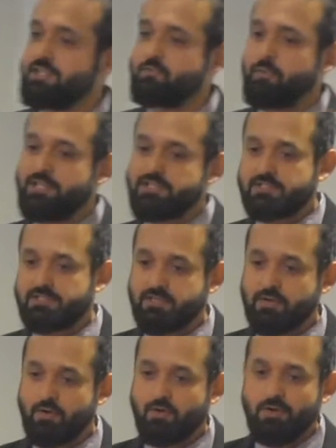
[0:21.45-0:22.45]
at Rachel
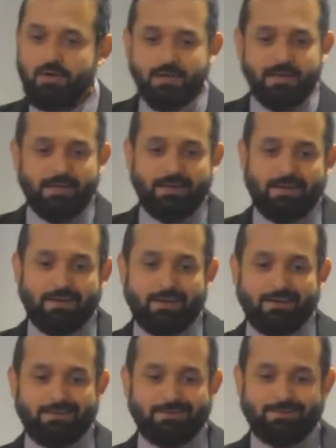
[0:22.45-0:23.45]
Zoe,
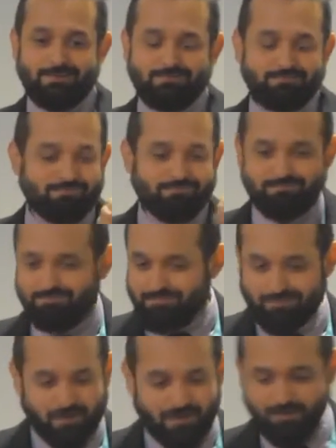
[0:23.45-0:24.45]
and
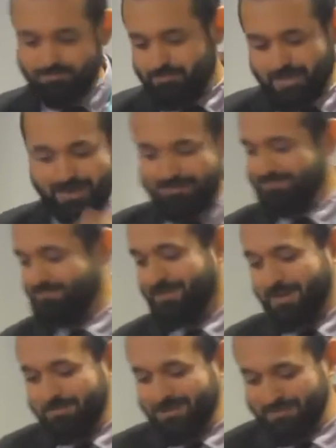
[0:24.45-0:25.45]
the
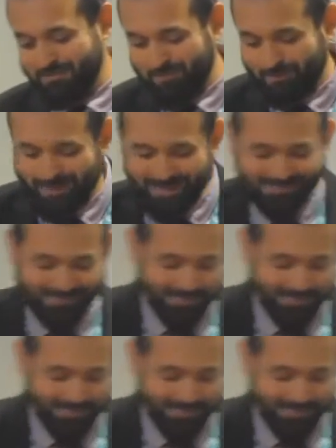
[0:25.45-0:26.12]
companies before that.